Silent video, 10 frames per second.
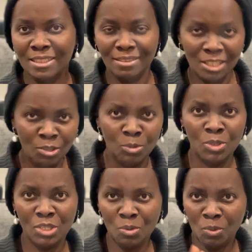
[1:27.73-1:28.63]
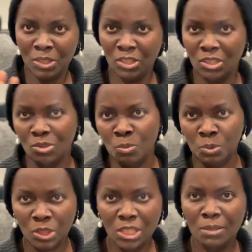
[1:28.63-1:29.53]
you know see what is
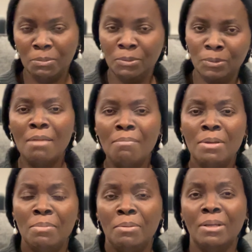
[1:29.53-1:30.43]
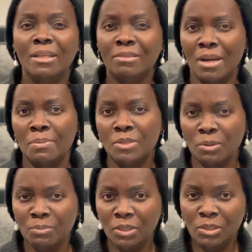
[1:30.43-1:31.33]
obtainable and maybe grab
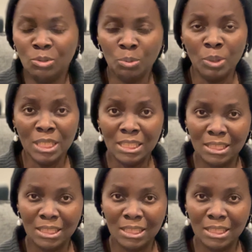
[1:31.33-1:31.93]
something to eat